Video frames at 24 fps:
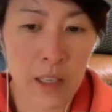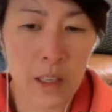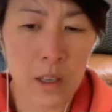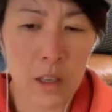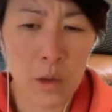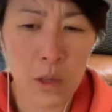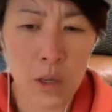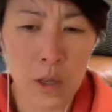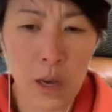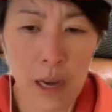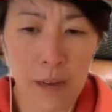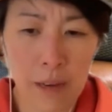
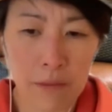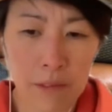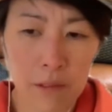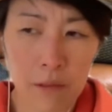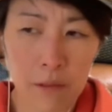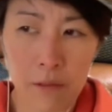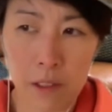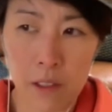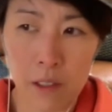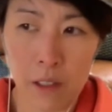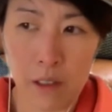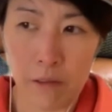You have to
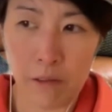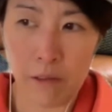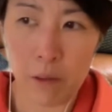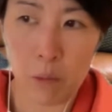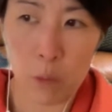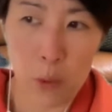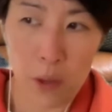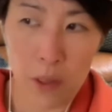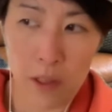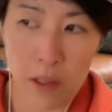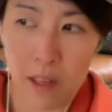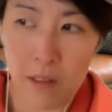feel it
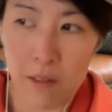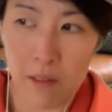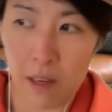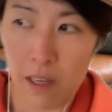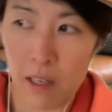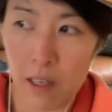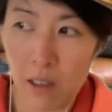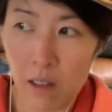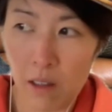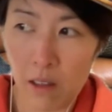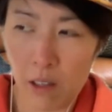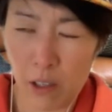from within, that
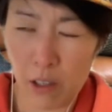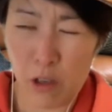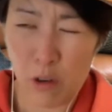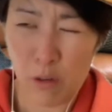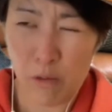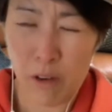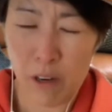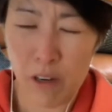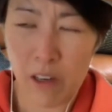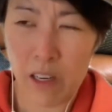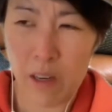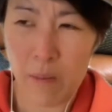like you're
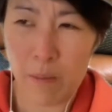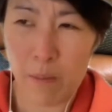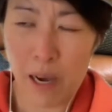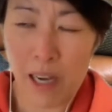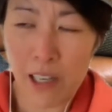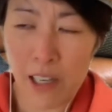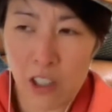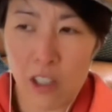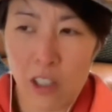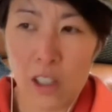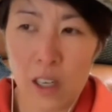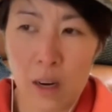very
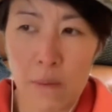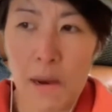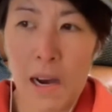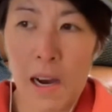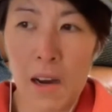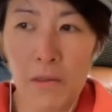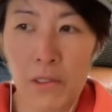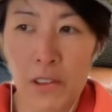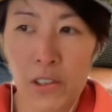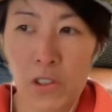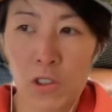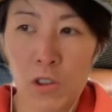passionate
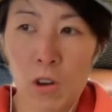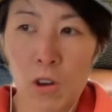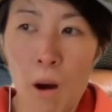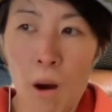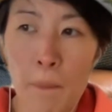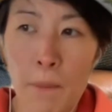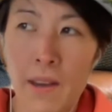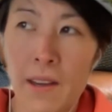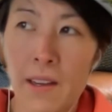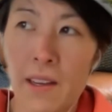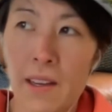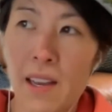about this
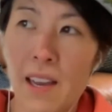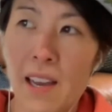topic.